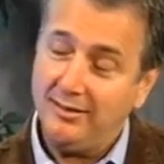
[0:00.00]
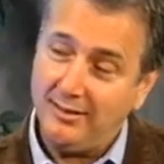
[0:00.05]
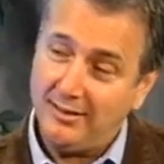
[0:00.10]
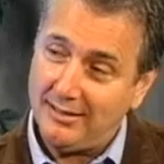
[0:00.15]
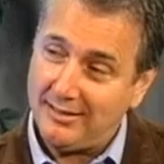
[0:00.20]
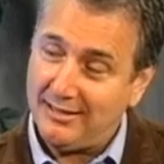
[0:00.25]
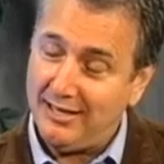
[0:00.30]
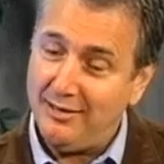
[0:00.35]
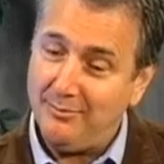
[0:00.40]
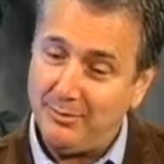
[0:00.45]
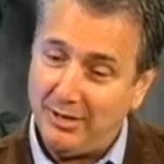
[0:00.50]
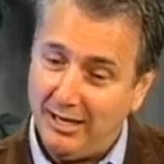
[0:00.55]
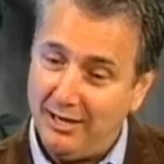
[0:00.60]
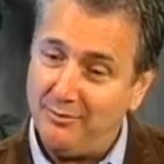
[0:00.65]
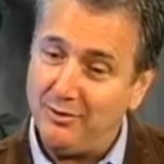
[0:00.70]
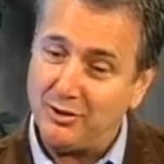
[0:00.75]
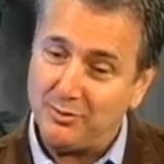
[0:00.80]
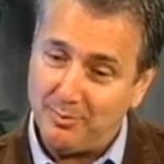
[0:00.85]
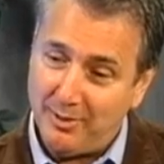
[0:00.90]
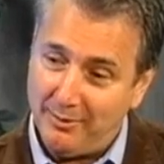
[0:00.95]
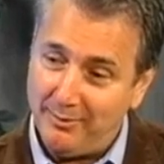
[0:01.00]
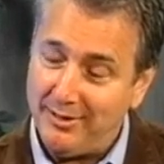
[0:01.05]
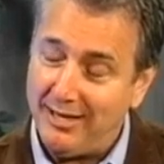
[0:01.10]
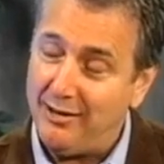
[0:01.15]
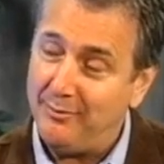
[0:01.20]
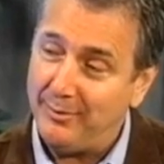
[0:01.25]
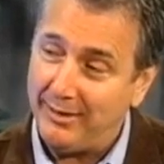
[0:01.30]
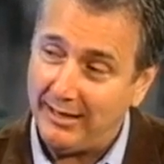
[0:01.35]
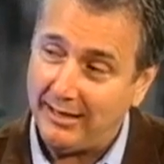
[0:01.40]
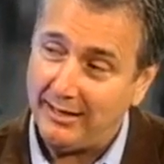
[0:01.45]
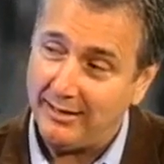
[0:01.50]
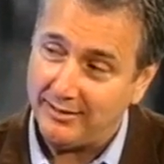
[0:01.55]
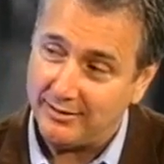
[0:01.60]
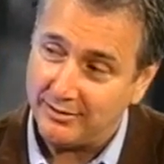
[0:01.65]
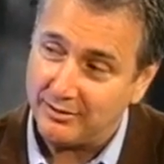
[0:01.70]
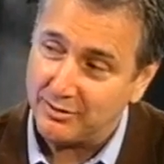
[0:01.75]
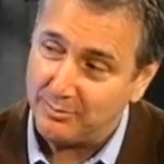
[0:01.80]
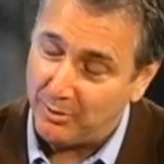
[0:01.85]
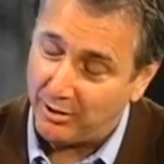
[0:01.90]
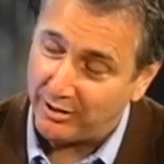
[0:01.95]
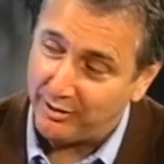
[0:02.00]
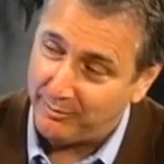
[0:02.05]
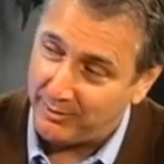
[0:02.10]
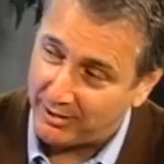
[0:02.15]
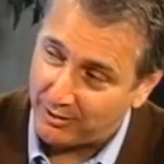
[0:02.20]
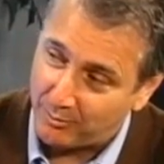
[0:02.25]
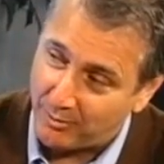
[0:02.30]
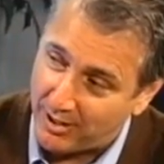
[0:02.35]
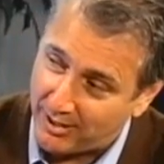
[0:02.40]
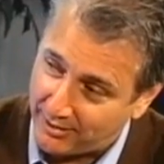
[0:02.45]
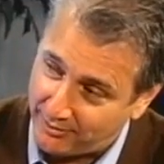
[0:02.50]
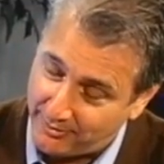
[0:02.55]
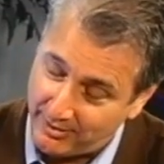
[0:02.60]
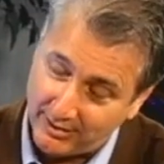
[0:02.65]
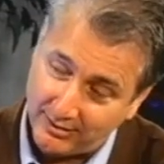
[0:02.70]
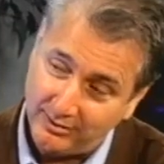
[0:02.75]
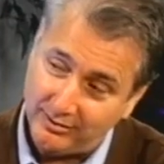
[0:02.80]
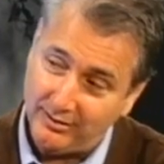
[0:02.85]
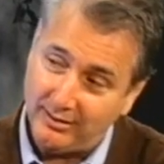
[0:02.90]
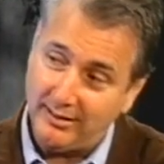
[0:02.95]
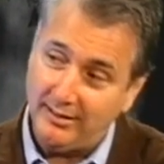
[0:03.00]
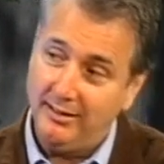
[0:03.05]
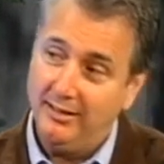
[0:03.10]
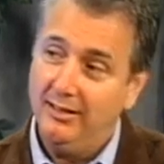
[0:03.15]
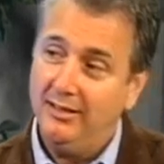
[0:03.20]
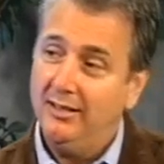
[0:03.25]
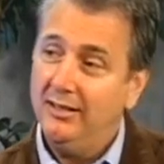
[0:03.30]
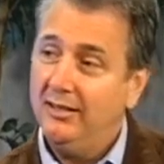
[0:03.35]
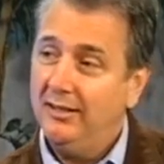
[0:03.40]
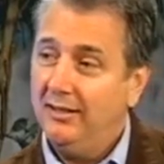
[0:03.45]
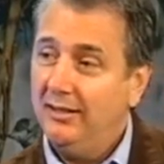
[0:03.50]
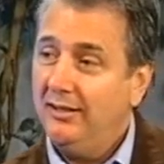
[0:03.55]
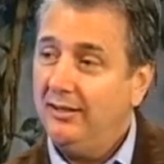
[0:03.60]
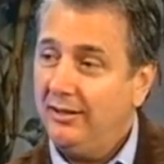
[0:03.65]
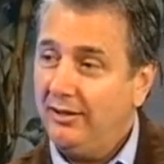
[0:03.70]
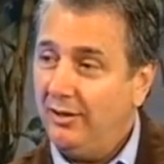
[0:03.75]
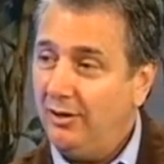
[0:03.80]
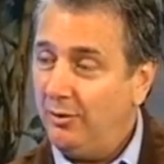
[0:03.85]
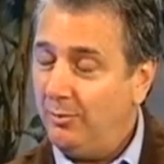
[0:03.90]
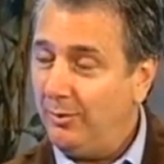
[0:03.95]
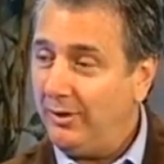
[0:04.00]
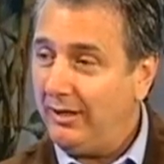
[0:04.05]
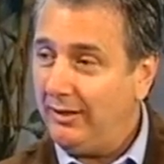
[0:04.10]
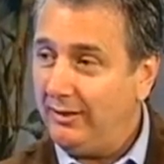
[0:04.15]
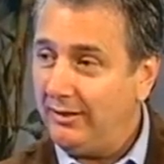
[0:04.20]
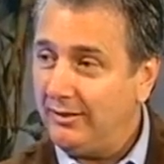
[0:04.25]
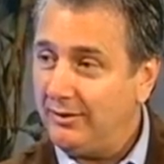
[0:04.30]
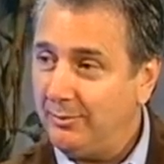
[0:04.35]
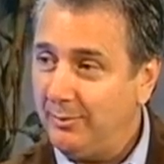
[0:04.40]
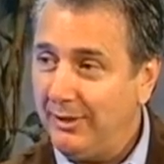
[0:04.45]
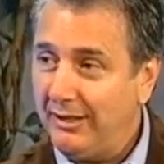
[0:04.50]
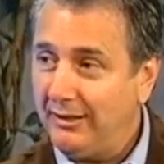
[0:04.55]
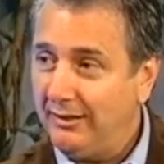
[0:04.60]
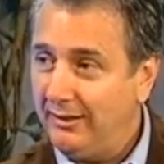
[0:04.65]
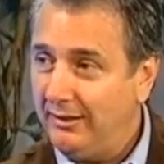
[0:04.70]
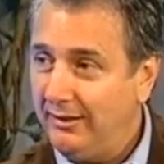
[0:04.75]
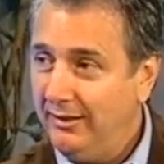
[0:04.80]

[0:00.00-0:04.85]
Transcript: At the same time, there's probably that many kids that are smoking marijuana regularly. You know, at least, at least weekly. One third